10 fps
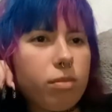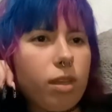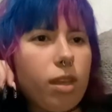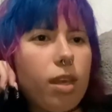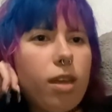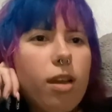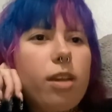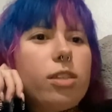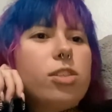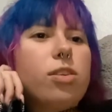Hey
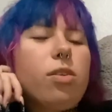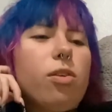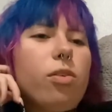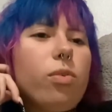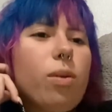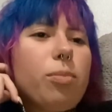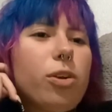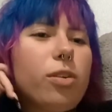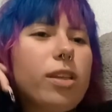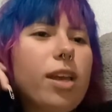guys, so I'm
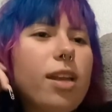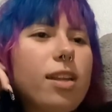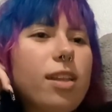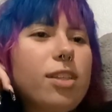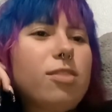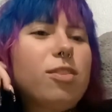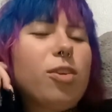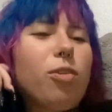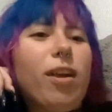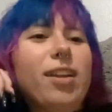currently editing this
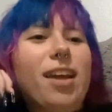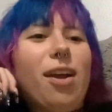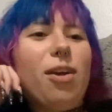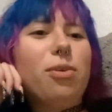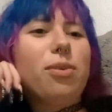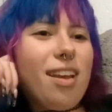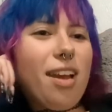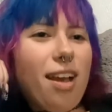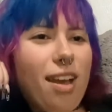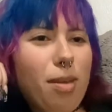video right now.
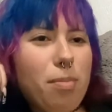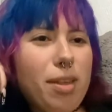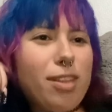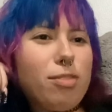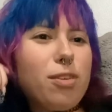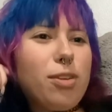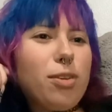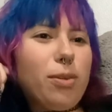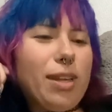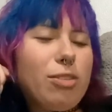I made this
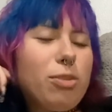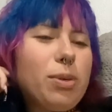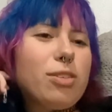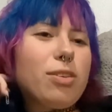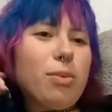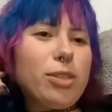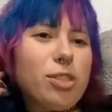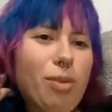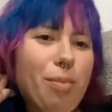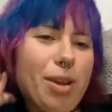video like 2 weeks ago, which
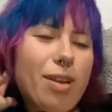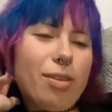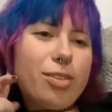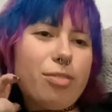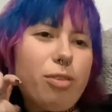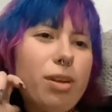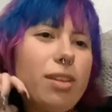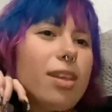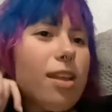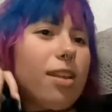is why my hair is
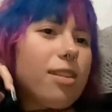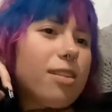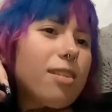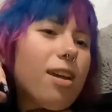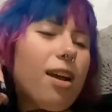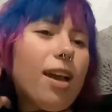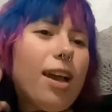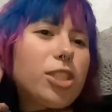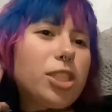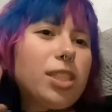different, and I
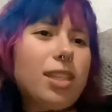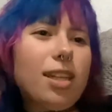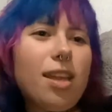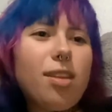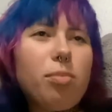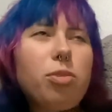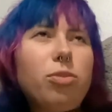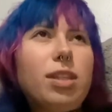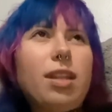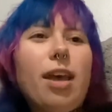actually didn't end up
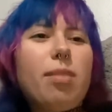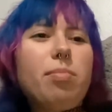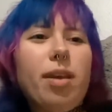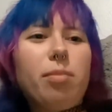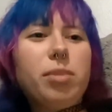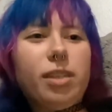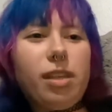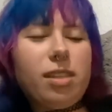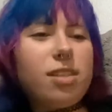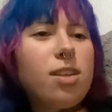using the headband
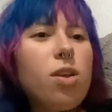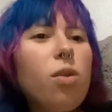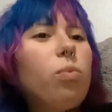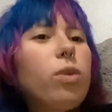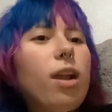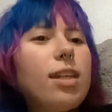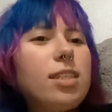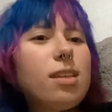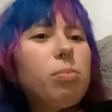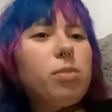because when I
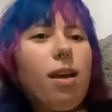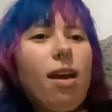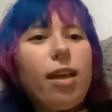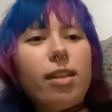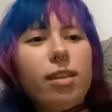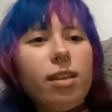zip tied